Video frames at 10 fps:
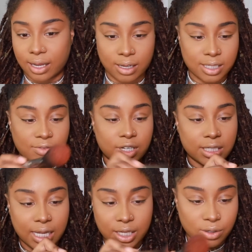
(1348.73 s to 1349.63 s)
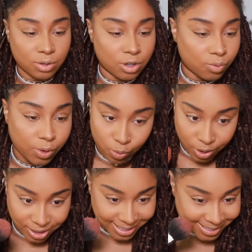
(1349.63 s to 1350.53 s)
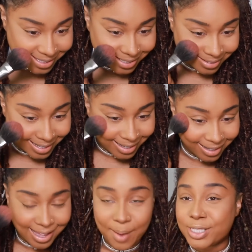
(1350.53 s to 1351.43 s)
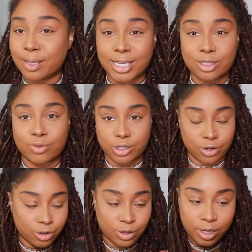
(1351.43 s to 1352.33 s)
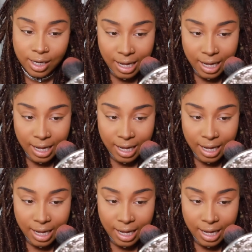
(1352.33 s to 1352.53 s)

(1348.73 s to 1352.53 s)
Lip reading: Because if they're telling you, girl, we don't want this, okay? Happens to the best of us, girl.